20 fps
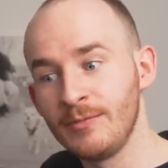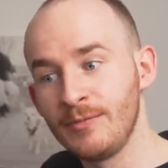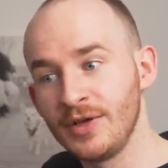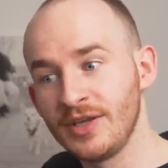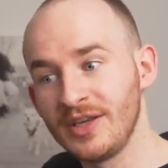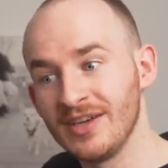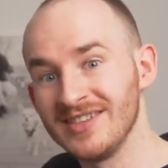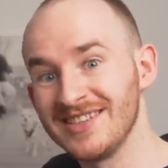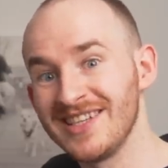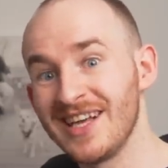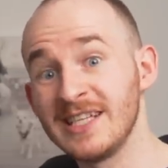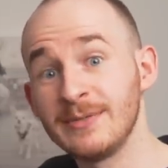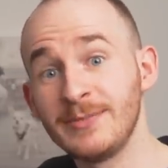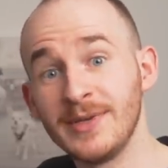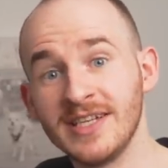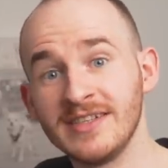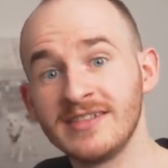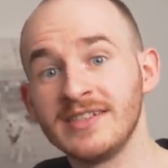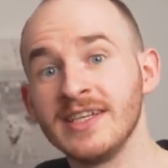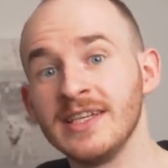because there's
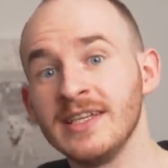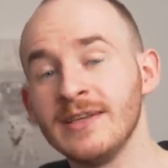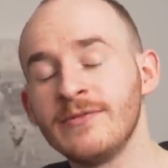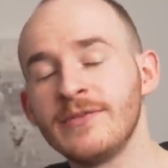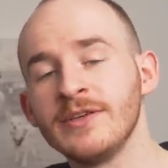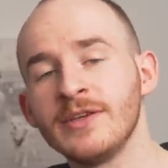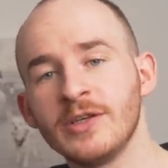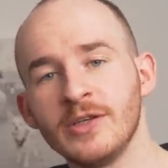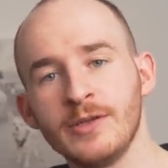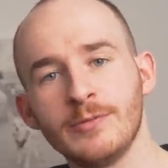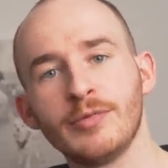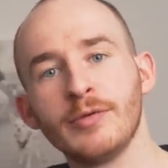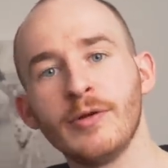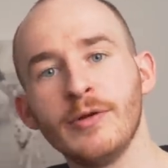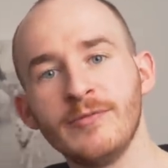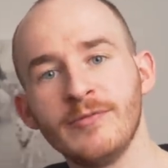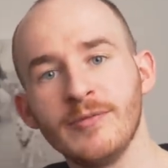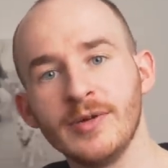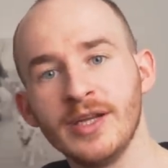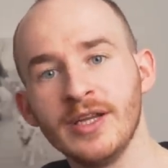been a significant
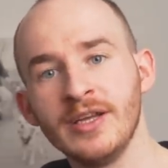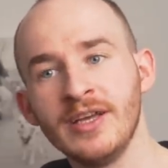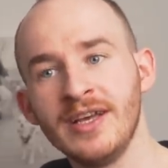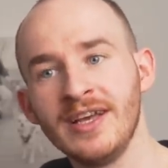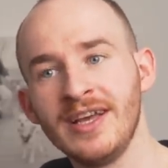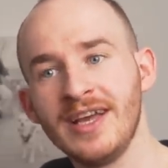improvement